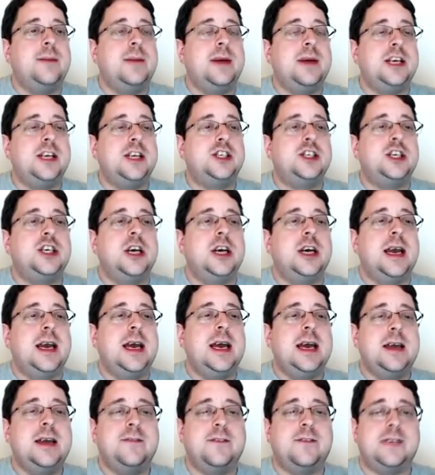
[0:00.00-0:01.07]
image
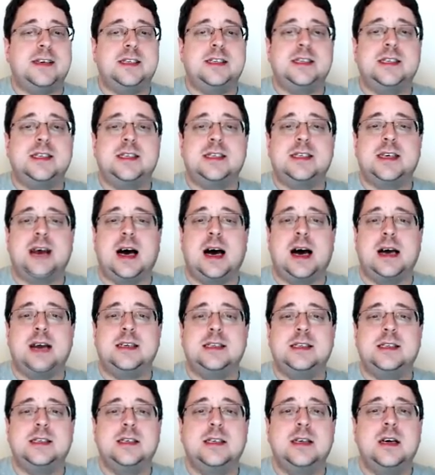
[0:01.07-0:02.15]
canvas
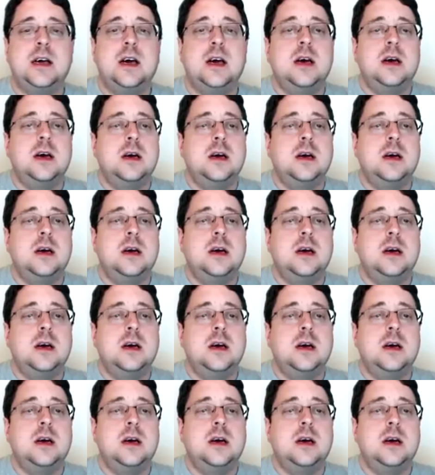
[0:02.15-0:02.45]
size.